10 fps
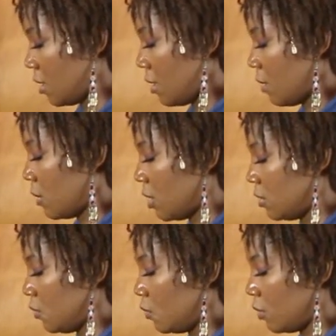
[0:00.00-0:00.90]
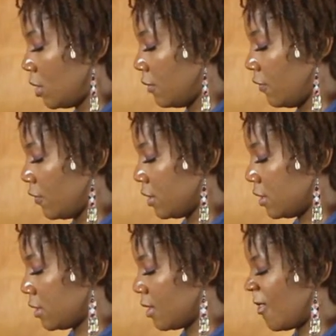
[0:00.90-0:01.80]
I'm gonna do one for his
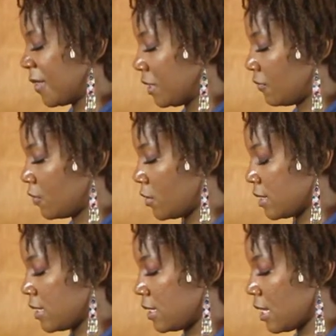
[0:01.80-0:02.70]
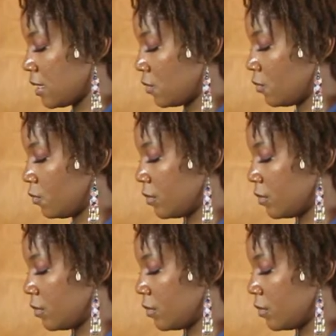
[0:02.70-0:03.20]
serving, and of course this has to cool